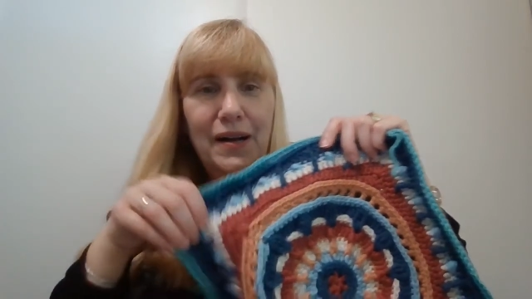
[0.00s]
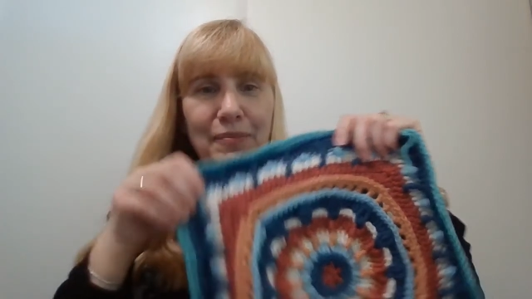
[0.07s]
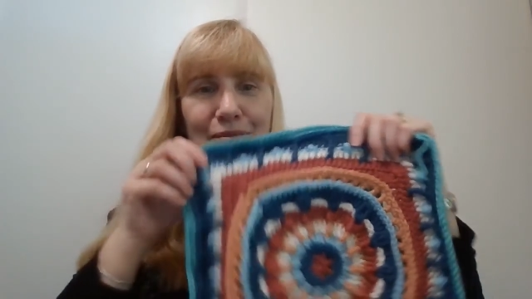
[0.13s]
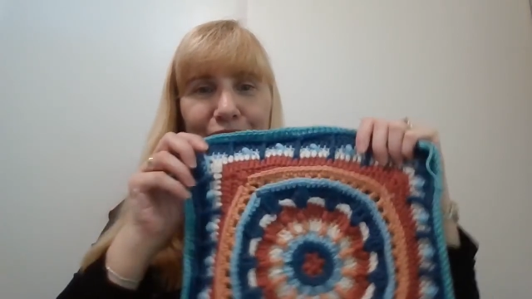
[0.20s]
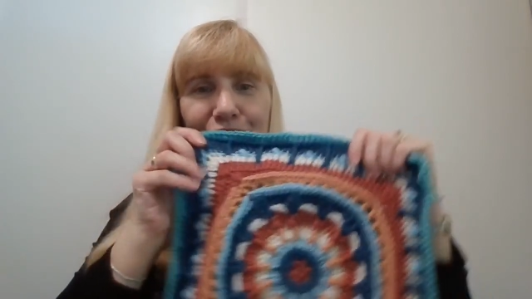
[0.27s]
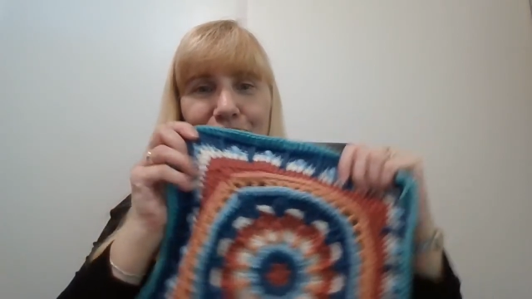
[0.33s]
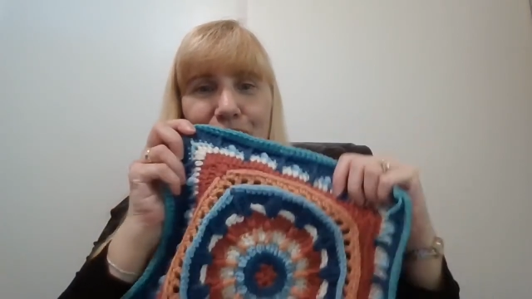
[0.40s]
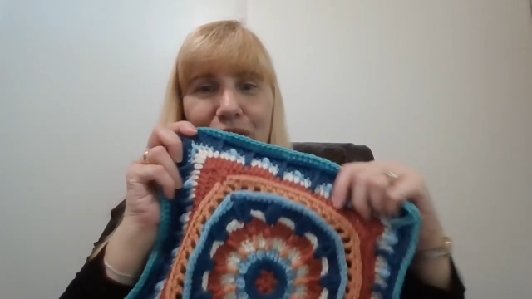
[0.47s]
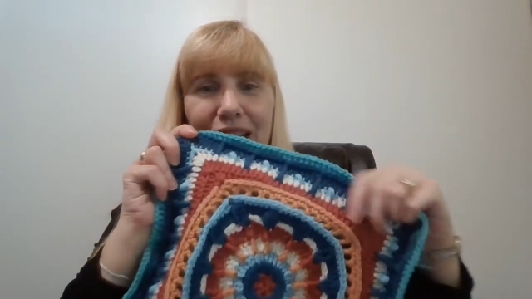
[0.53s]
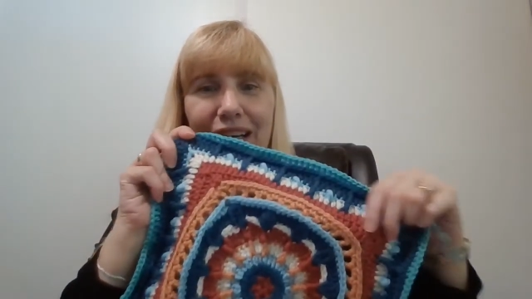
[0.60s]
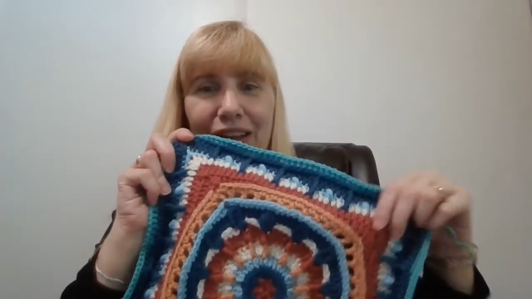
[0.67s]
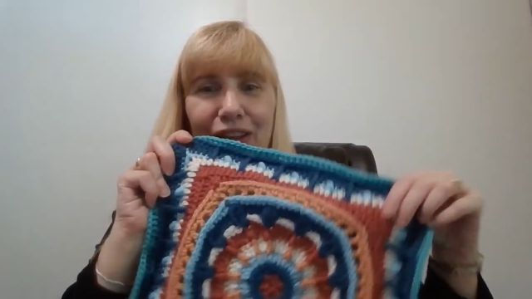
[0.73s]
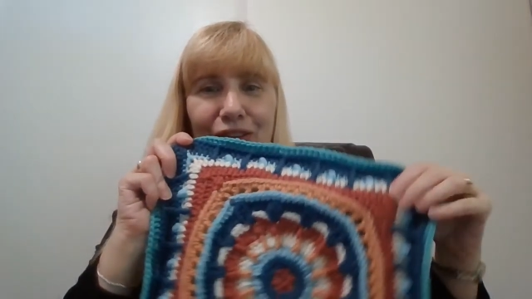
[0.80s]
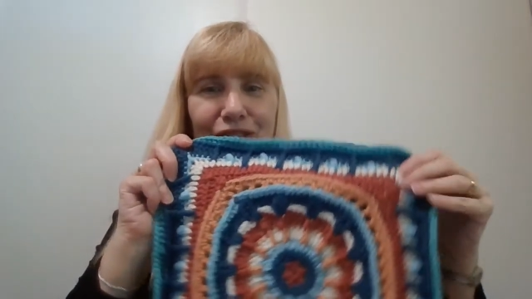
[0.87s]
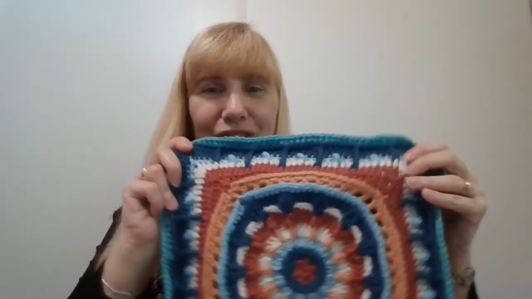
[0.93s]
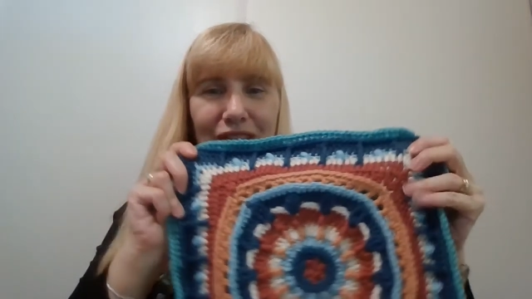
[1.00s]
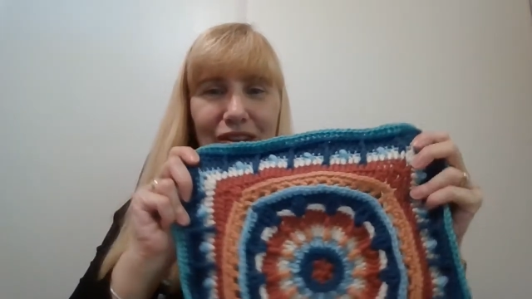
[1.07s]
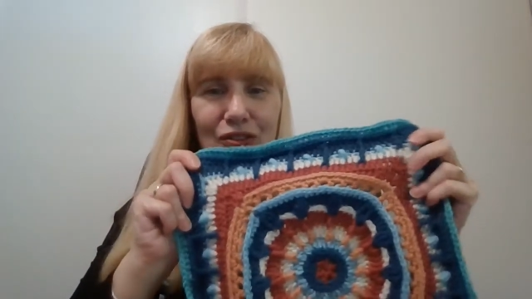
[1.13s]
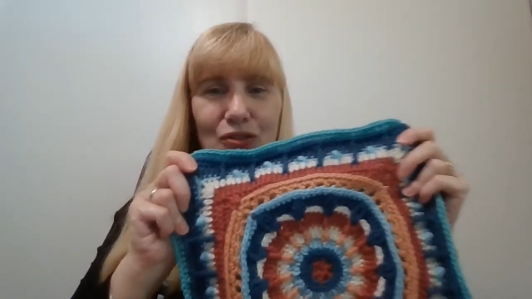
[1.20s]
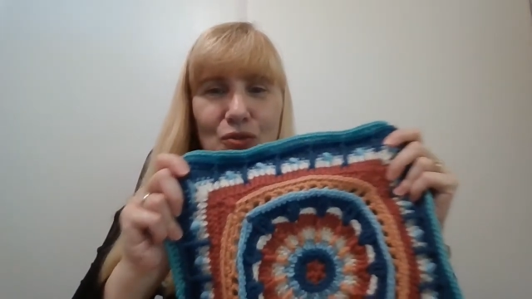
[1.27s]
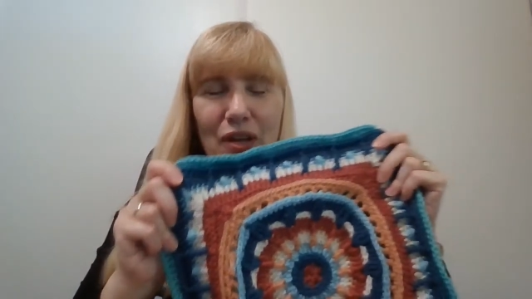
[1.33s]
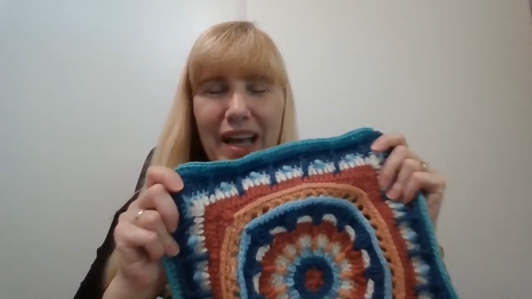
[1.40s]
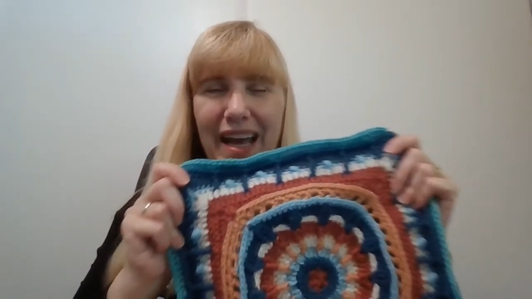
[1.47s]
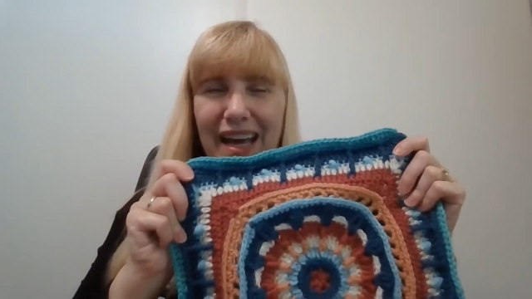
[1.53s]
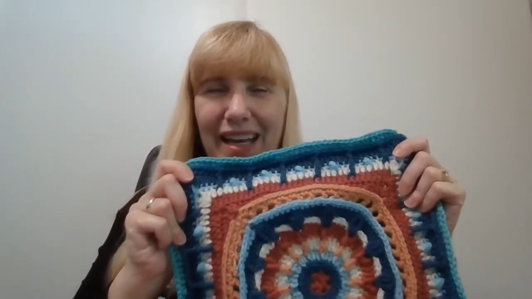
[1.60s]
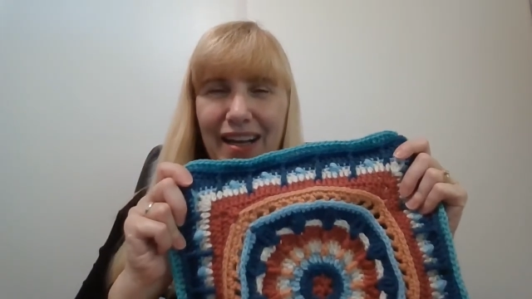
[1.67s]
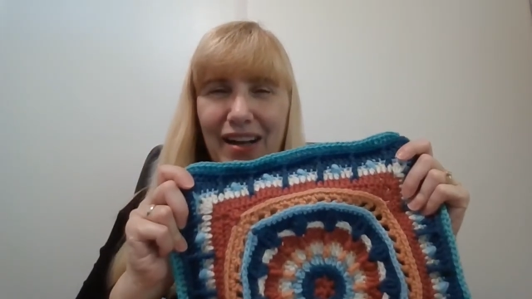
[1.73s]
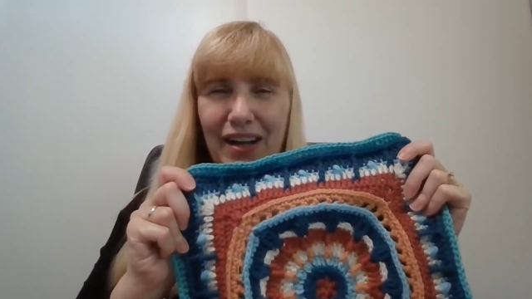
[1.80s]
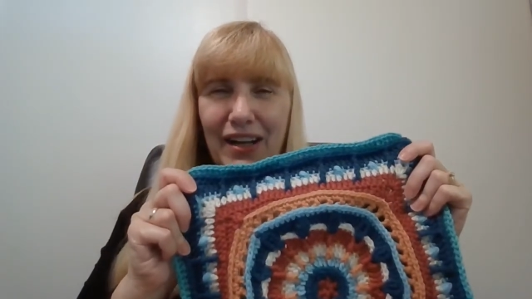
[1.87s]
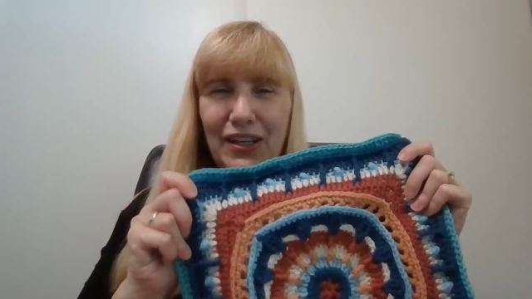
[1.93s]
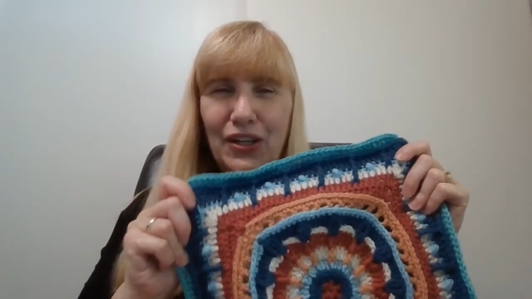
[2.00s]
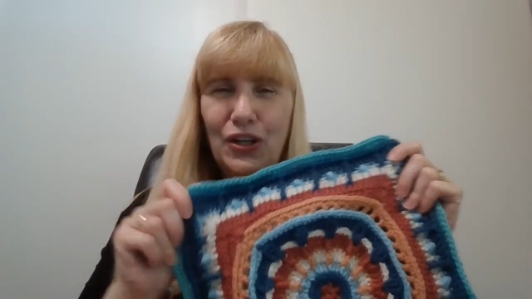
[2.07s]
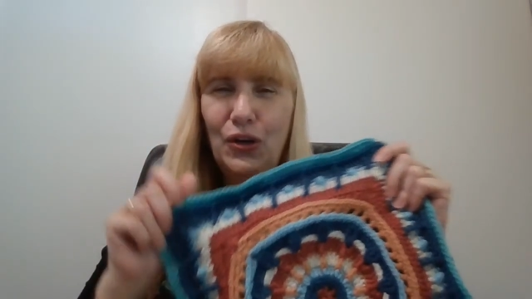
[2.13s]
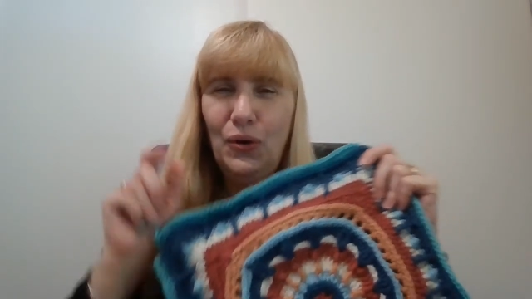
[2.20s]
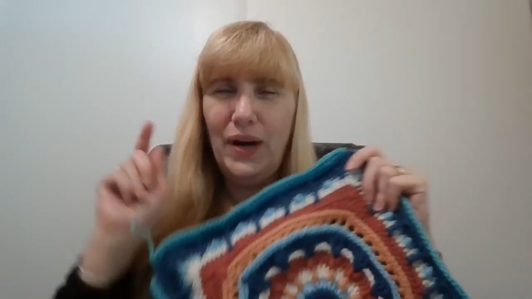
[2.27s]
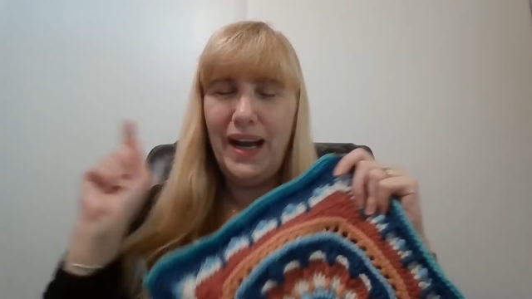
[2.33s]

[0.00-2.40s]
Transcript: So yeah, those I had to kind of go,